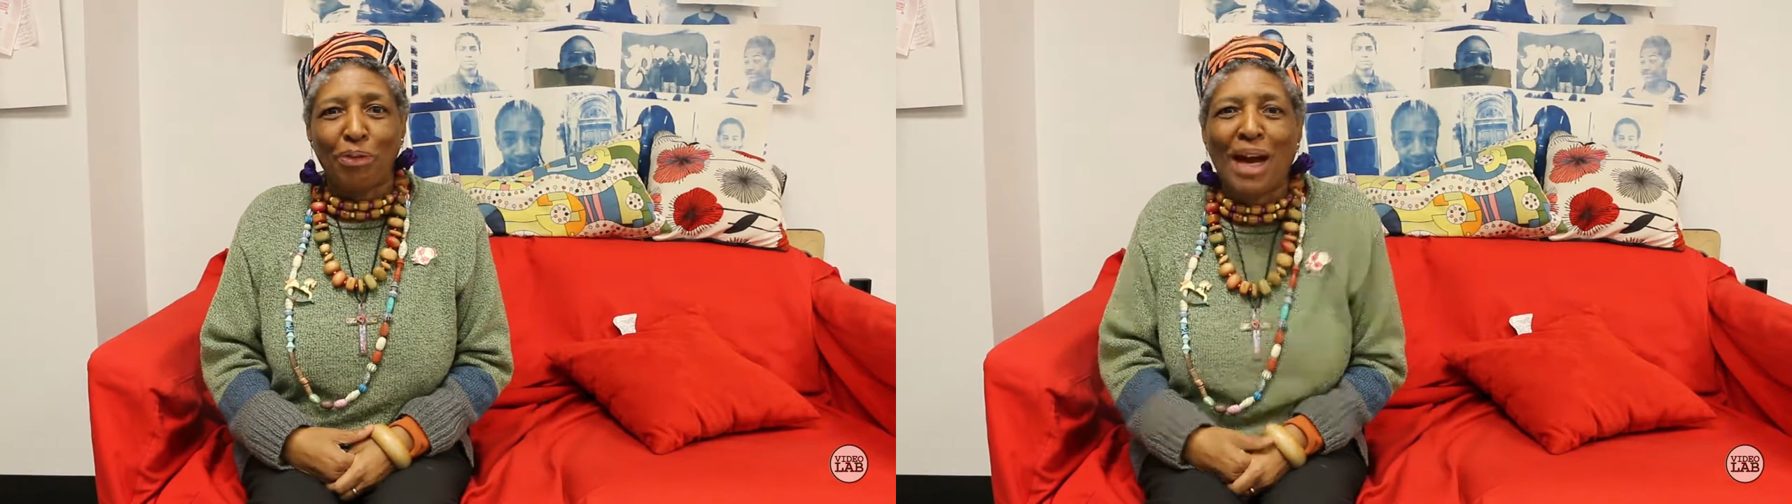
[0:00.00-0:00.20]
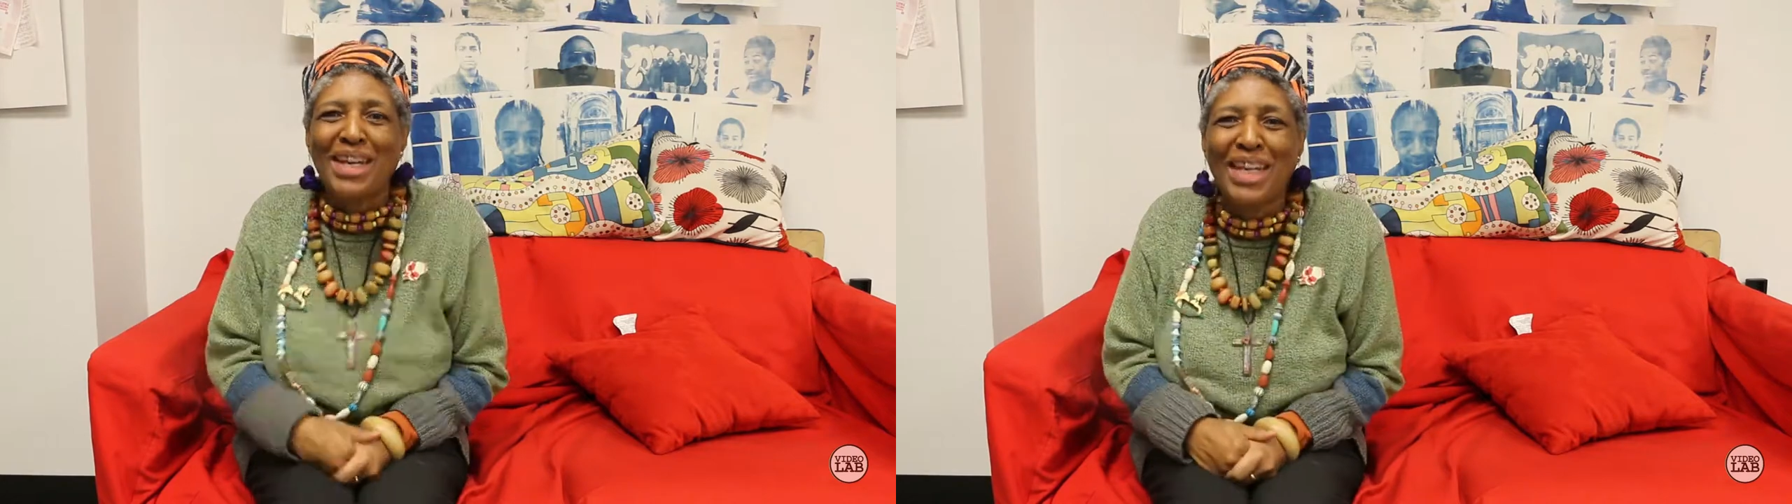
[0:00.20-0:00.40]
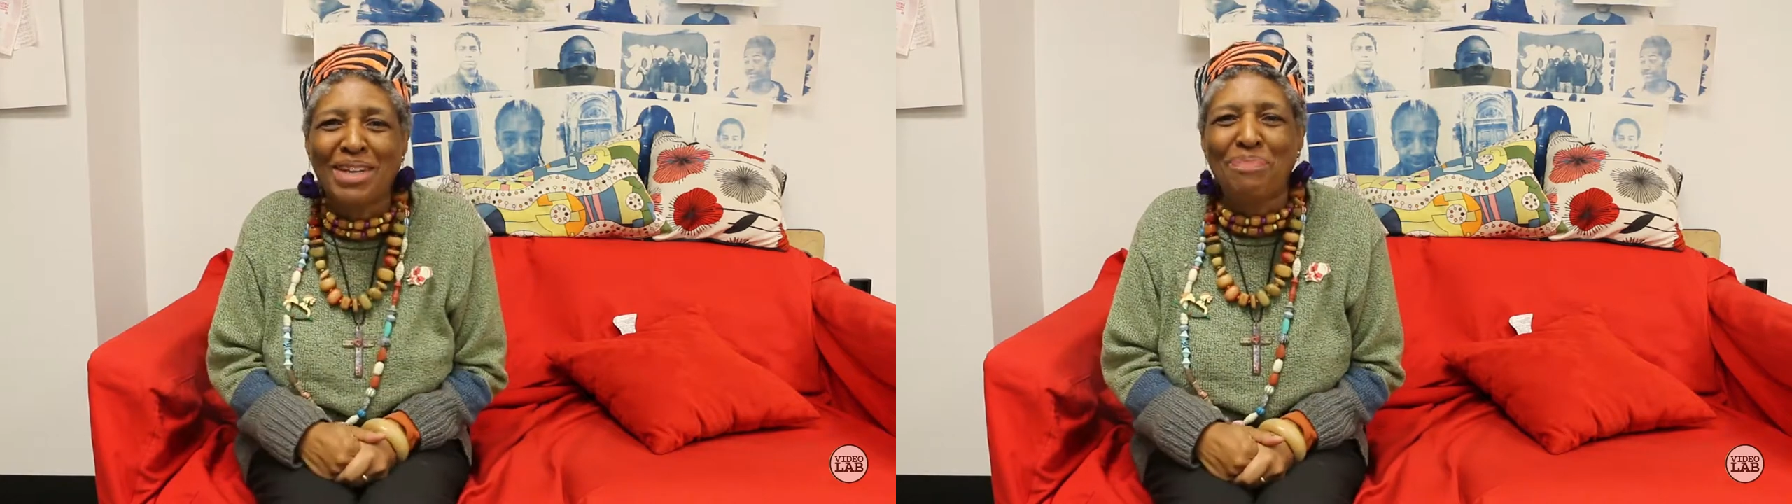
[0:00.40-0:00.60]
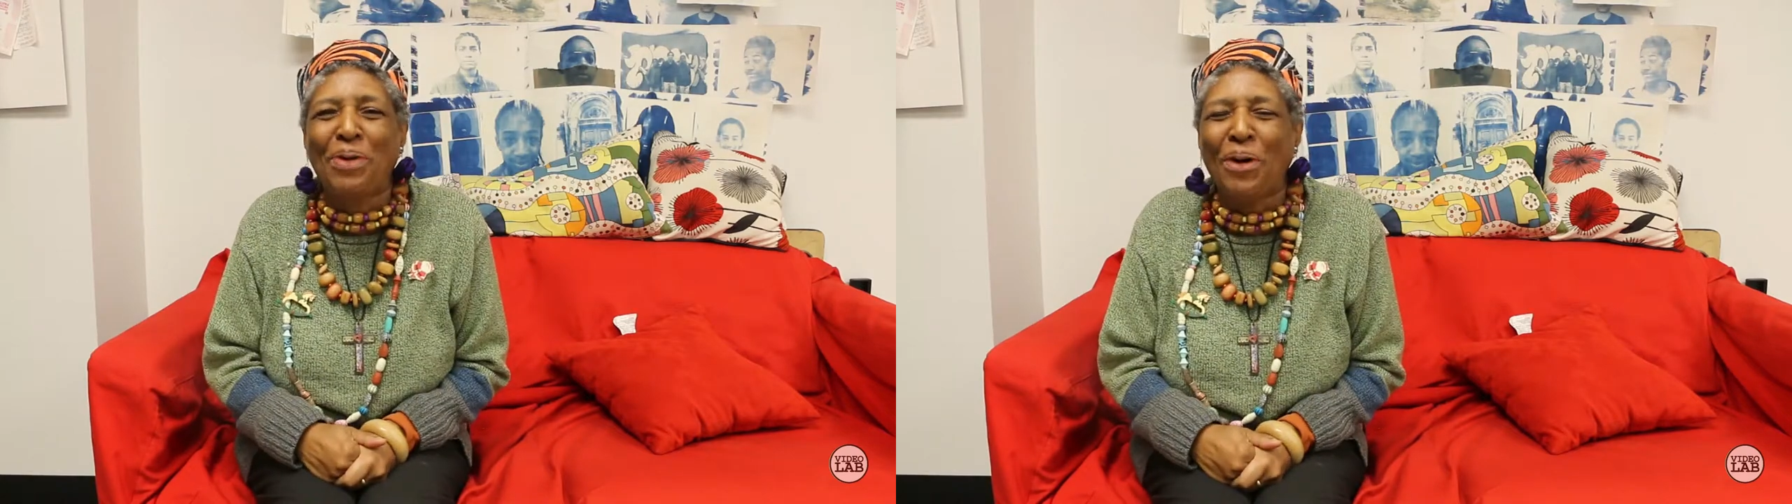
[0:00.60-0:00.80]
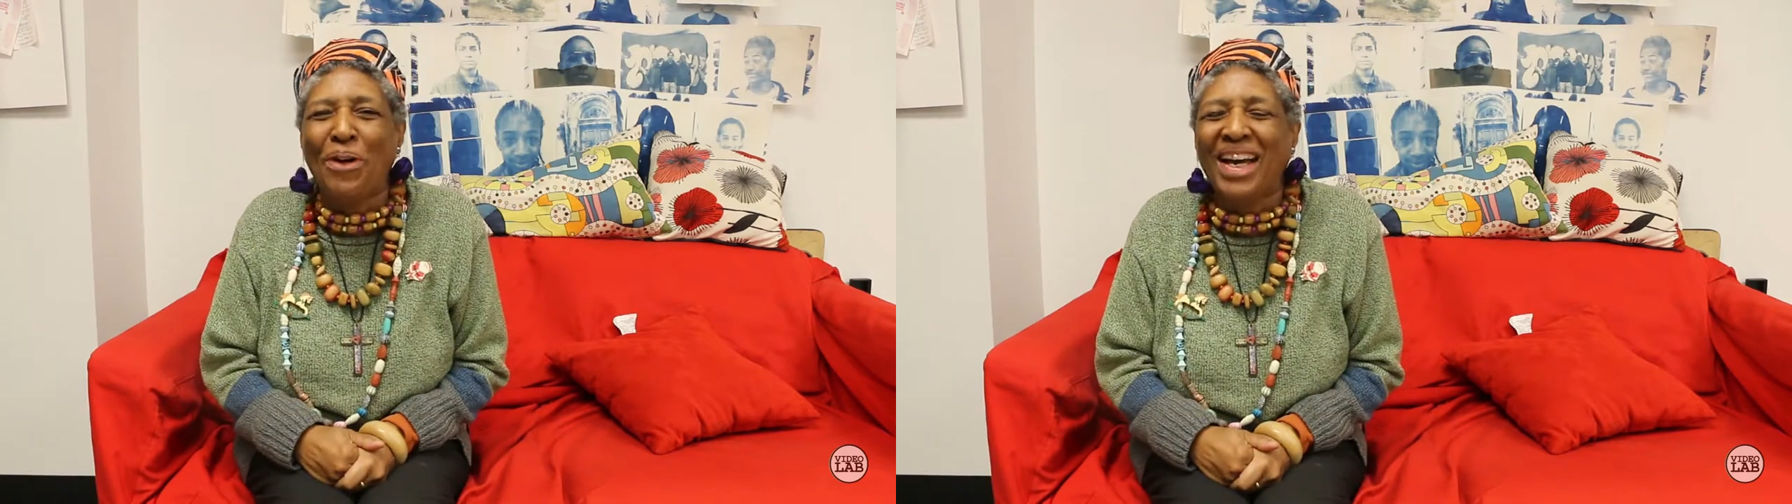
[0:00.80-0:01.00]
my
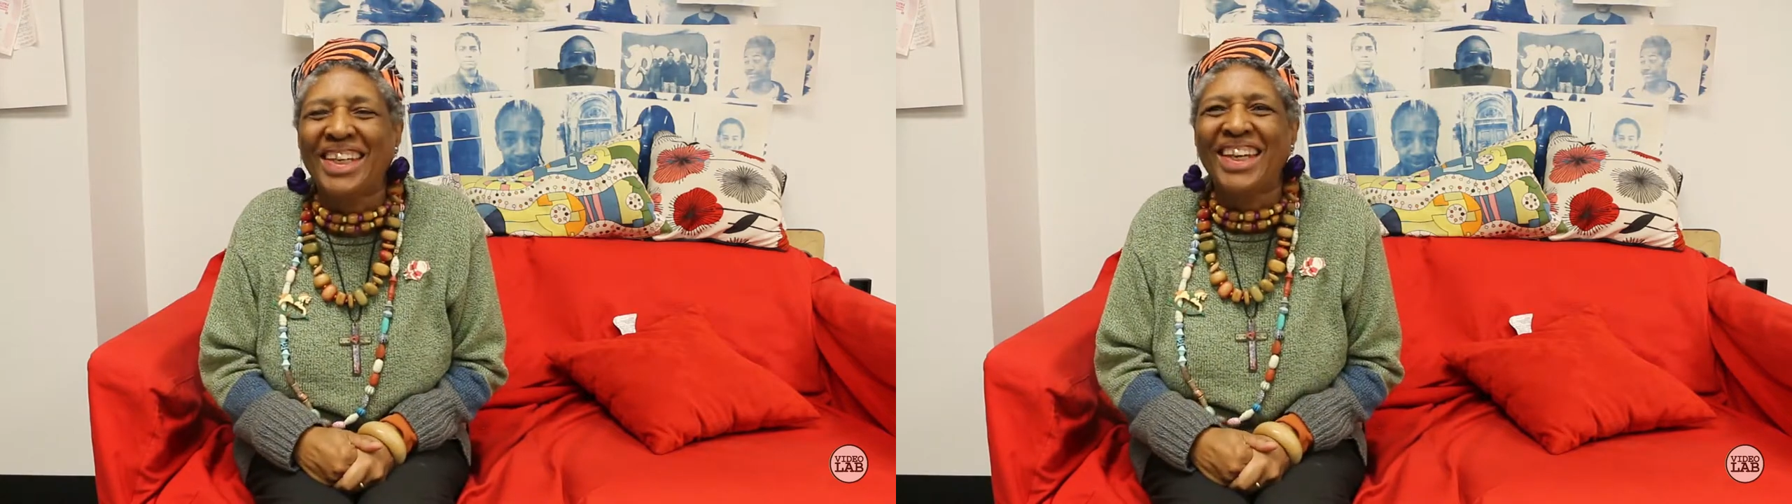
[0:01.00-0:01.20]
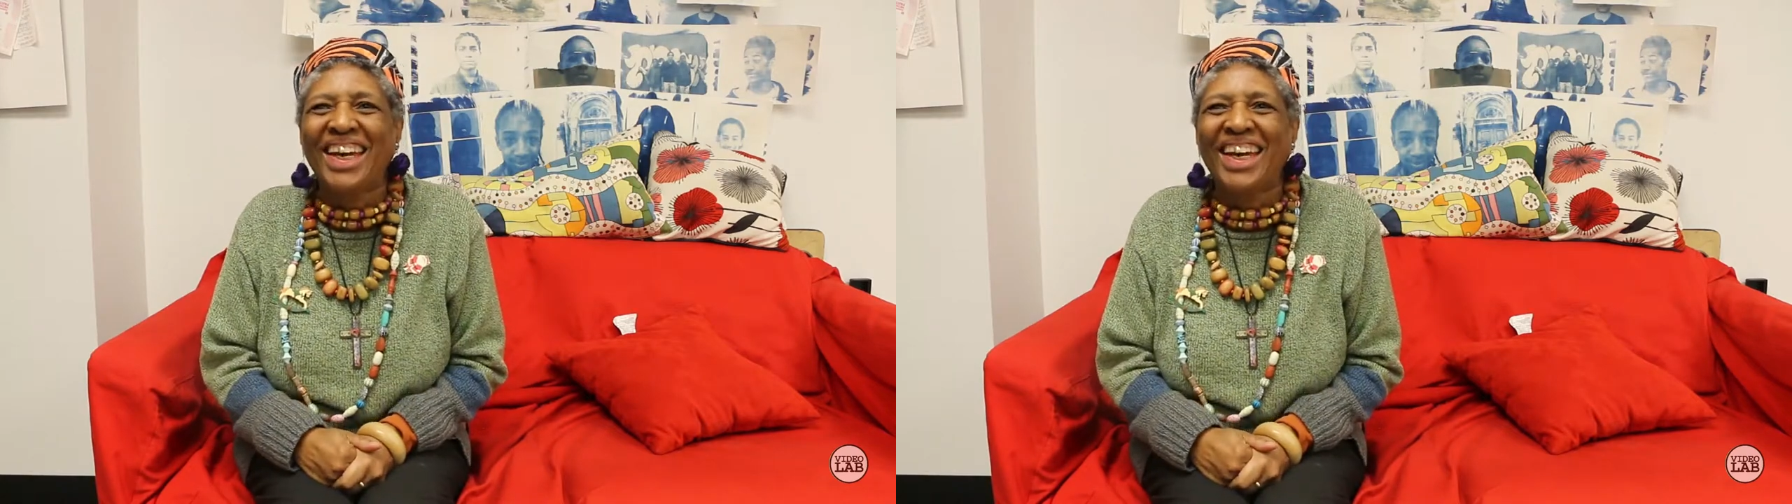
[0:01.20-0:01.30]
needlepoint.